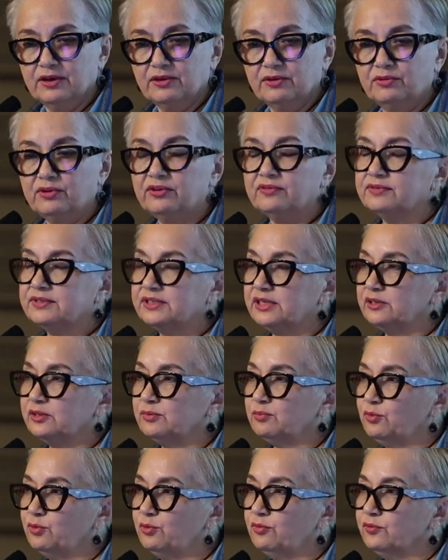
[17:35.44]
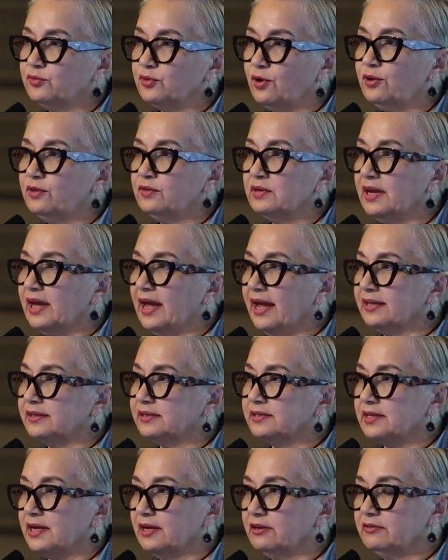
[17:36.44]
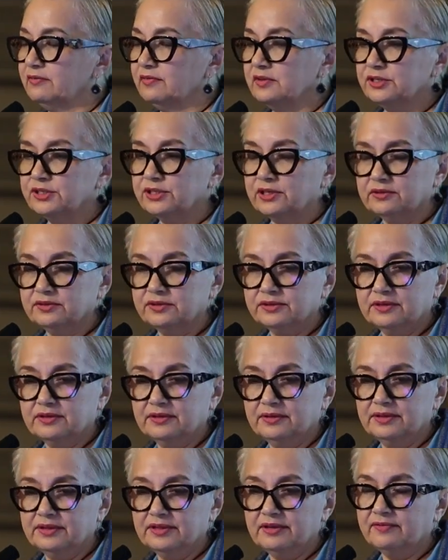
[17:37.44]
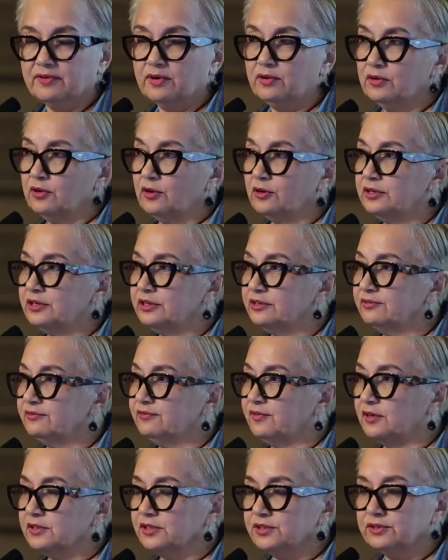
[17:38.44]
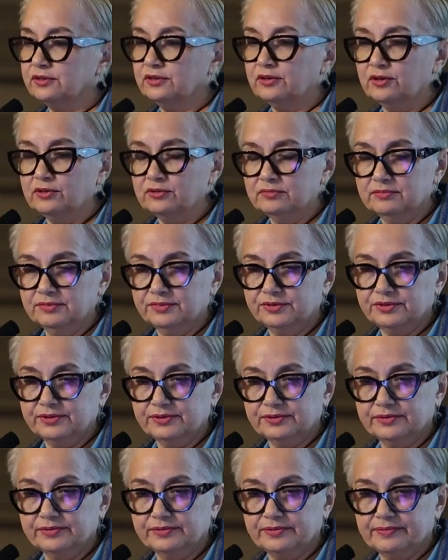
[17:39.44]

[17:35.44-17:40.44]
We have since moved all the cats out of the shelter. They've all gone into foster homes.